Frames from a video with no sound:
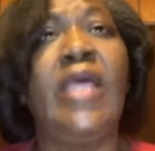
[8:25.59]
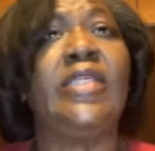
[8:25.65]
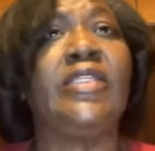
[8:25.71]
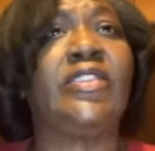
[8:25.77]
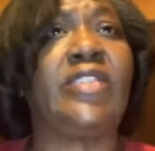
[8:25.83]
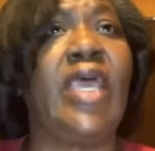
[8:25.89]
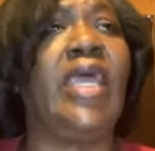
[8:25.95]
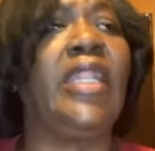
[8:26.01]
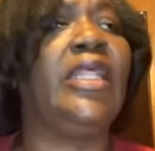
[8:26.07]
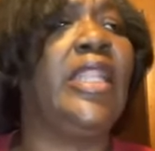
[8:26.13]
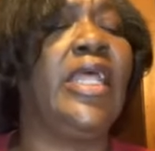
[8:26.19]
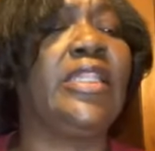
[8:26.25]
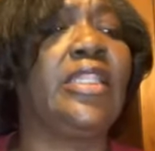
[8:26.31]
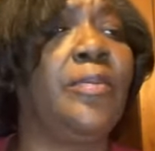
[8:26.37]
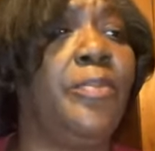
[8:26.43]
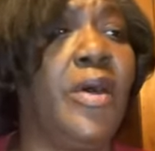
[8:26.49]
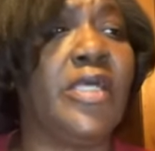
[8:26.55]
Standing
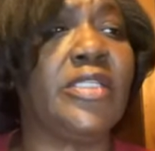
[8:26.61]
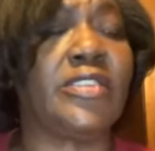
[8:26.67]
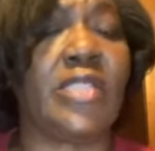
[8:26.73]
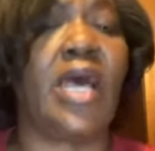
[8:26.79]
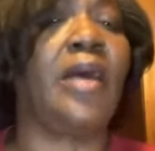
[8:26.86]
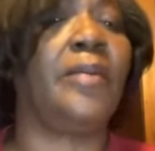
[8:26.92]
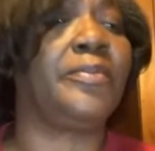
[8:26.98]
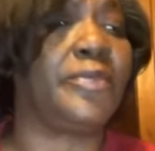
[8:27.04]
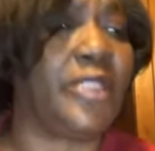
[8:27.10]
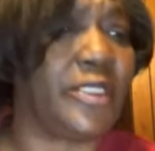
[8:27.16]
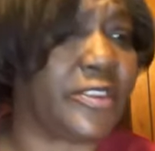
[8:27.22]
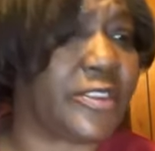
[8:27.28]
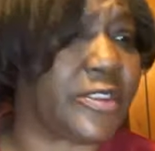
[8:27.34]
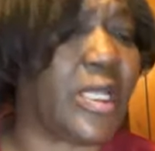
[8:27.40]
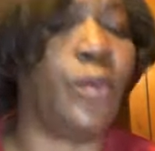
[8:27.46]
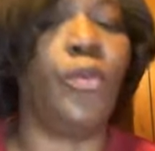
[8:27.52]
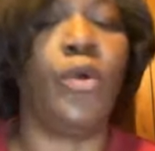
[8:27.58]
at the bus stop,
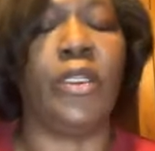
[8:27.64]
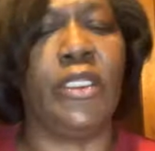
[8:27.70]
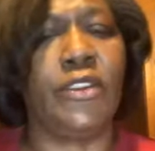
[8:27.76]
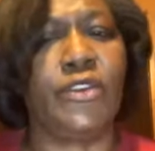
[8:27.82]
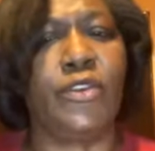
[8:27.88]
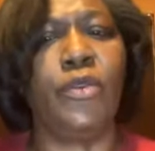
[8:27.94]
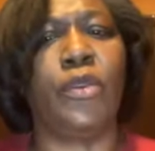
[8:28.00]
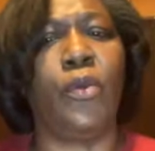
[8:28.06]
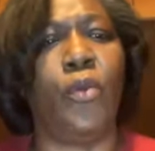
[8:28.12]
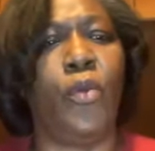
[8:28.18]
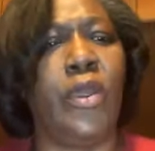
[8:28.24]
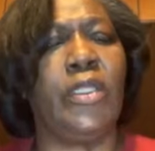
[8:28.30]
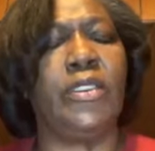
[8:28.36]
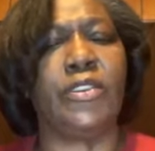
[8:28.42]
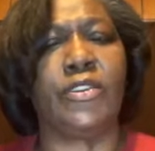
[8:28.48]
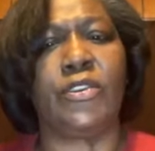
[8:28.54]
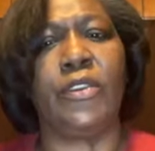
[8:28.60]
there's someone that you can
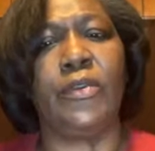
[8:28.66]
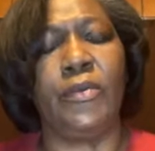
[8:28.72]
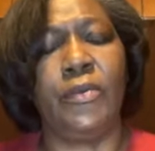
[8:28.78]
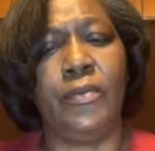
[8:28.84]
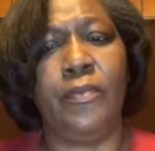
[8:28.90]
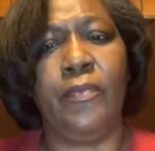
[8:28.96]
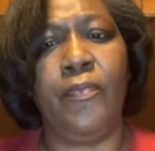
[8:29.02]
witness to.